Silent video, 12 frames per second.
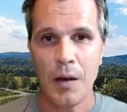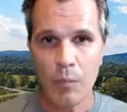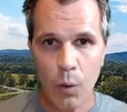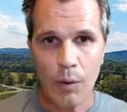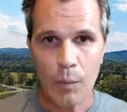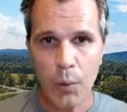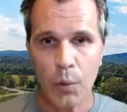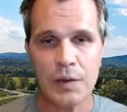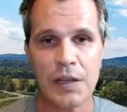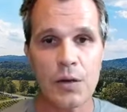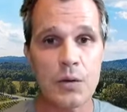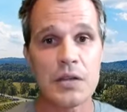More
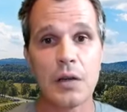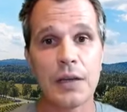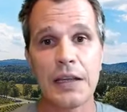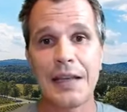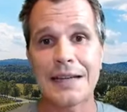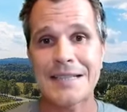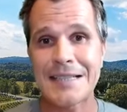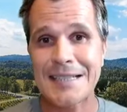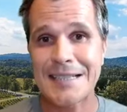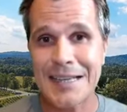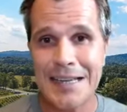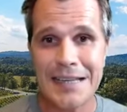importantly, you're also looking at
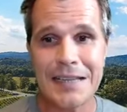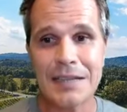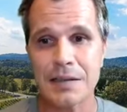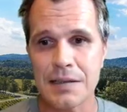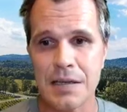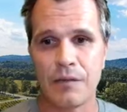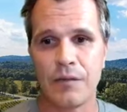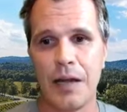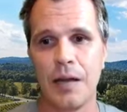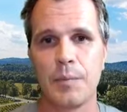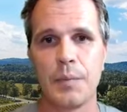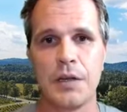seed
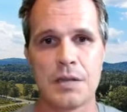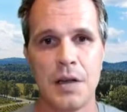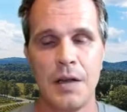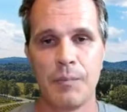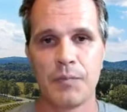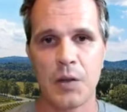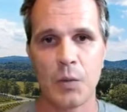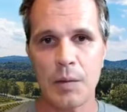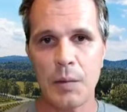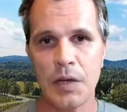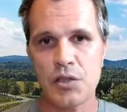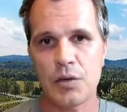development. You want to
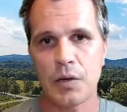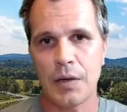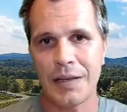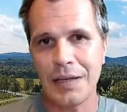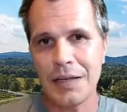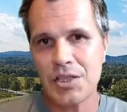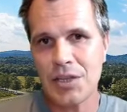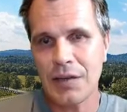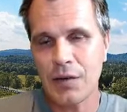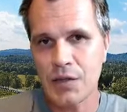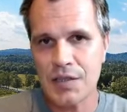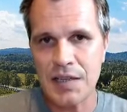make sure initially
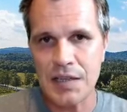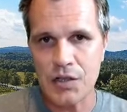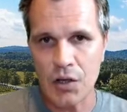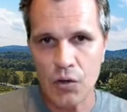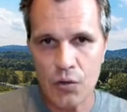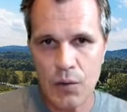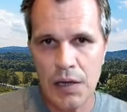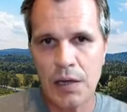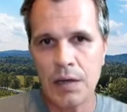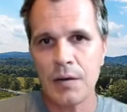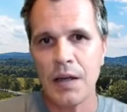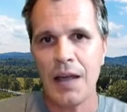those seeds are
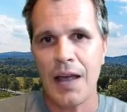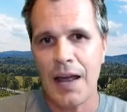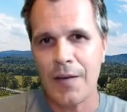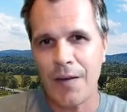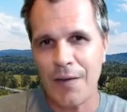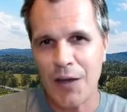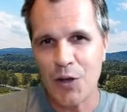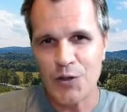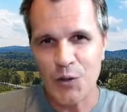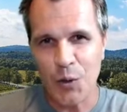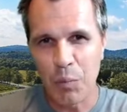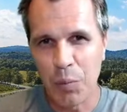green and then they go
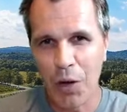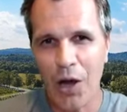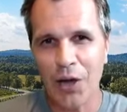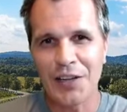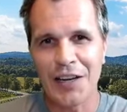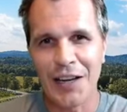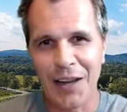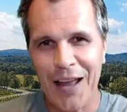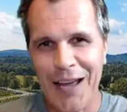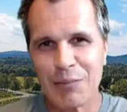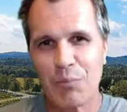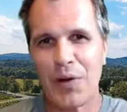sort of blonde and
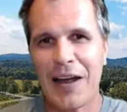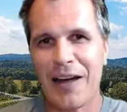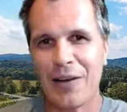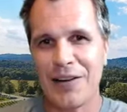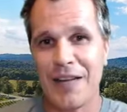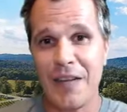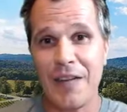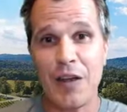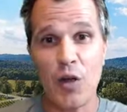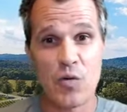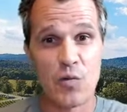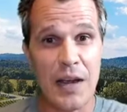light brown and then they
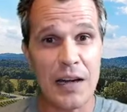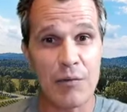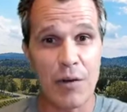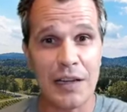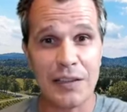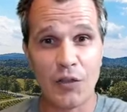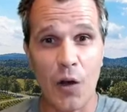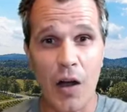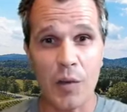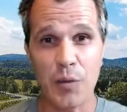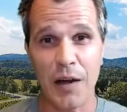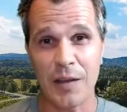go really, really
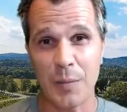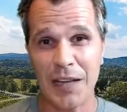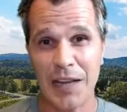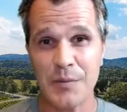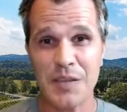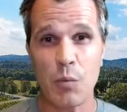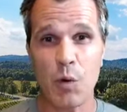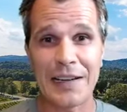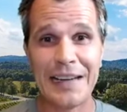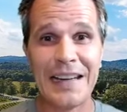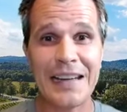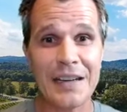dark brown. They become somewhat
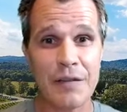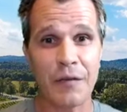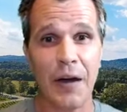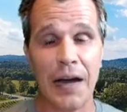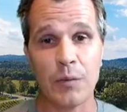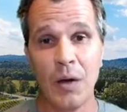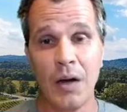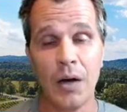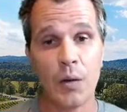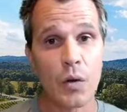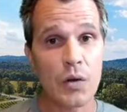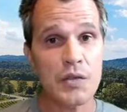lignified.
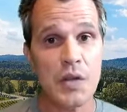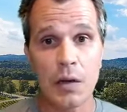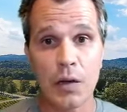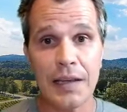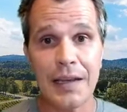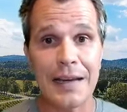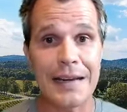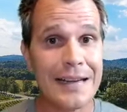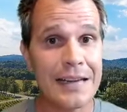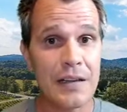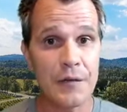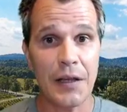We're also looking at
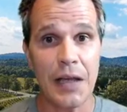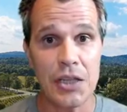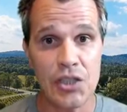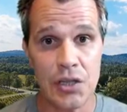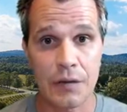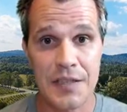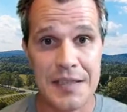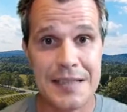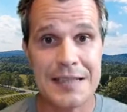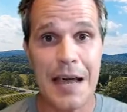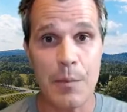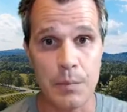lignification of
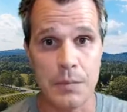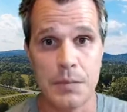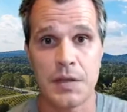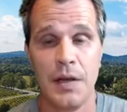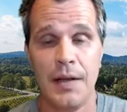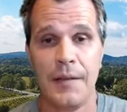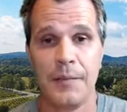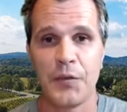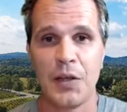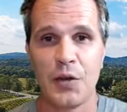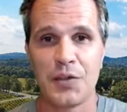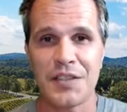stems.
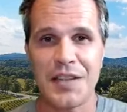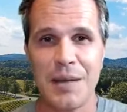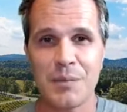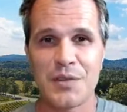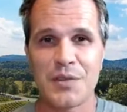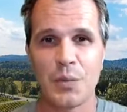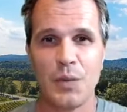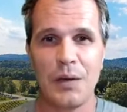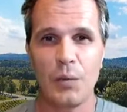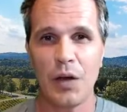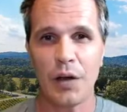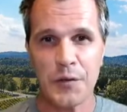You know, stems,
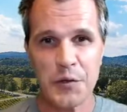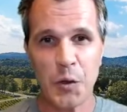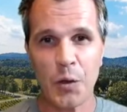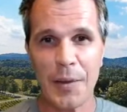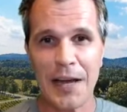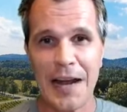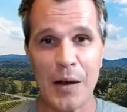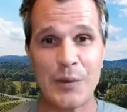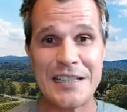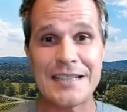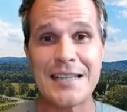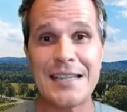we often talk about how we
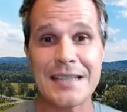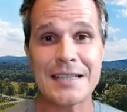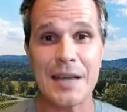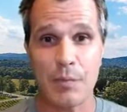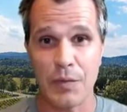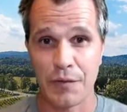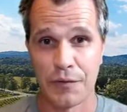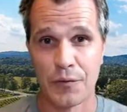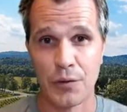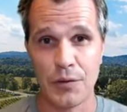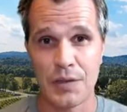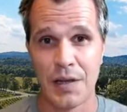de-stem the
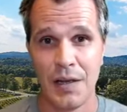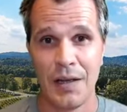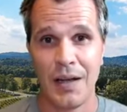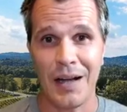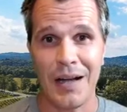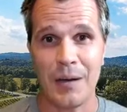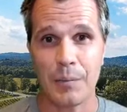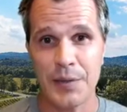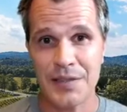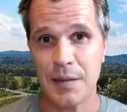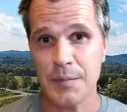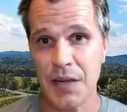fruit. But
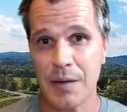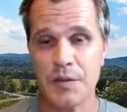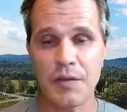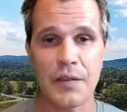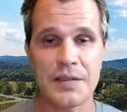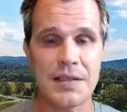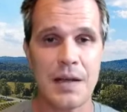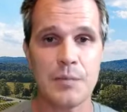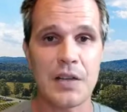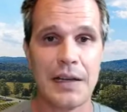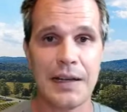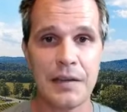sometimes if the stems
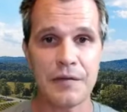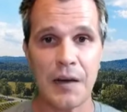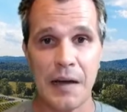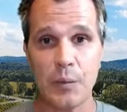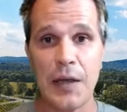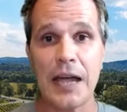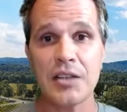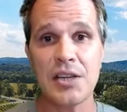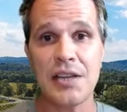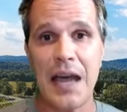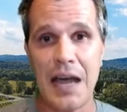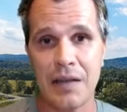are lignified, we
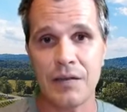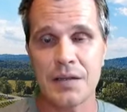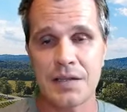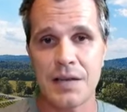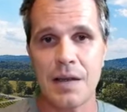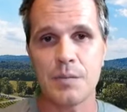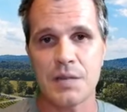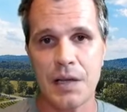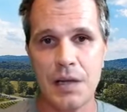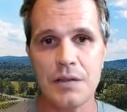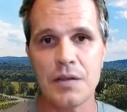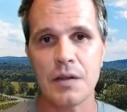actually add the stems
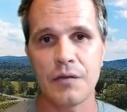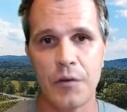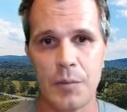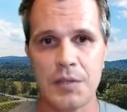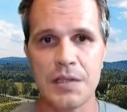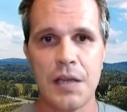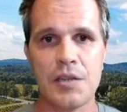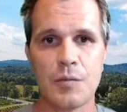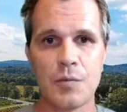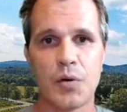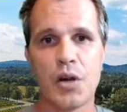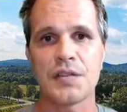into the
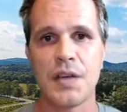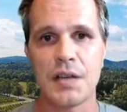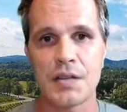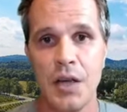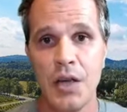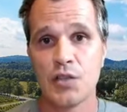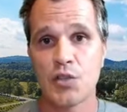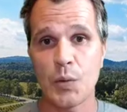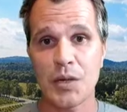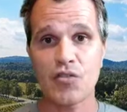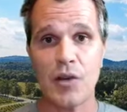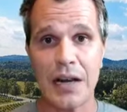fermentation process to
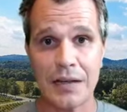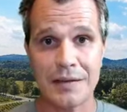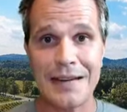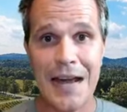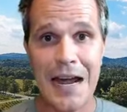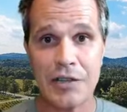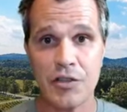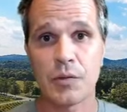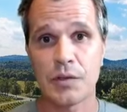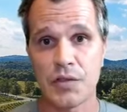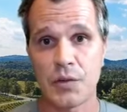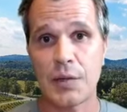extract
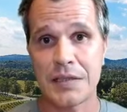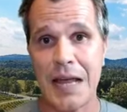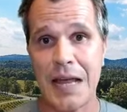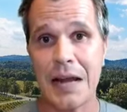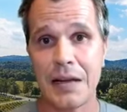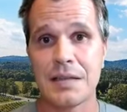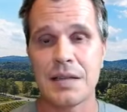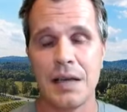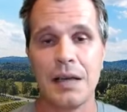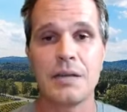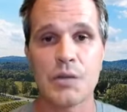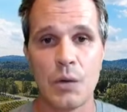natural sort of tannins
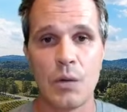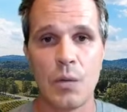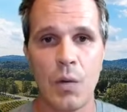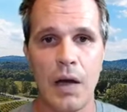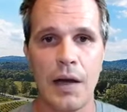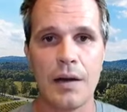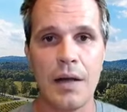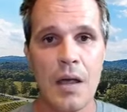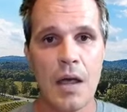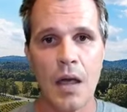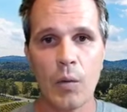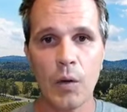into the wine.
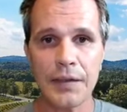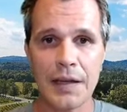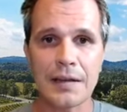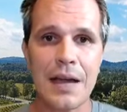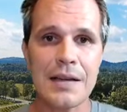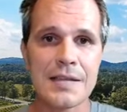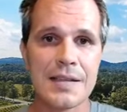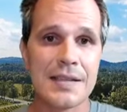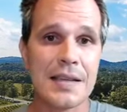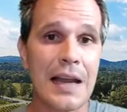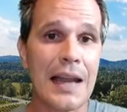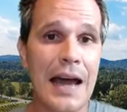And what that does
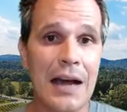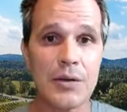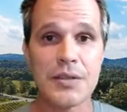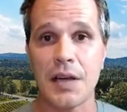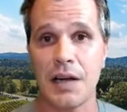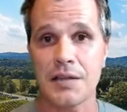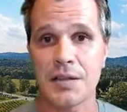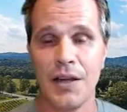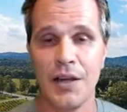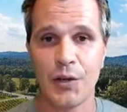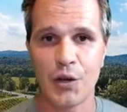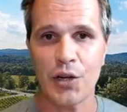is it allows us
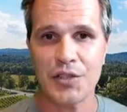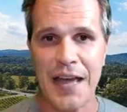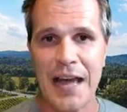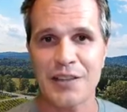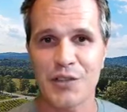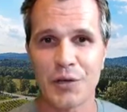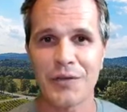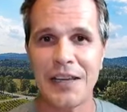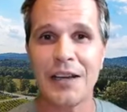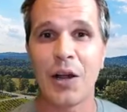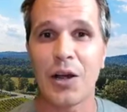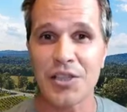not to add sort of
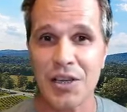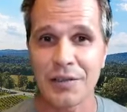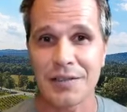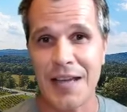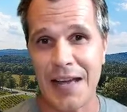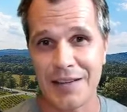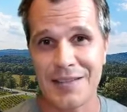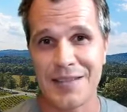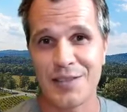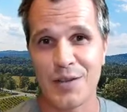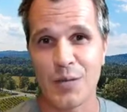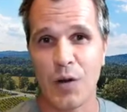enological tannins
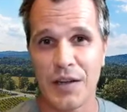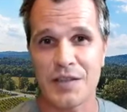into the wine.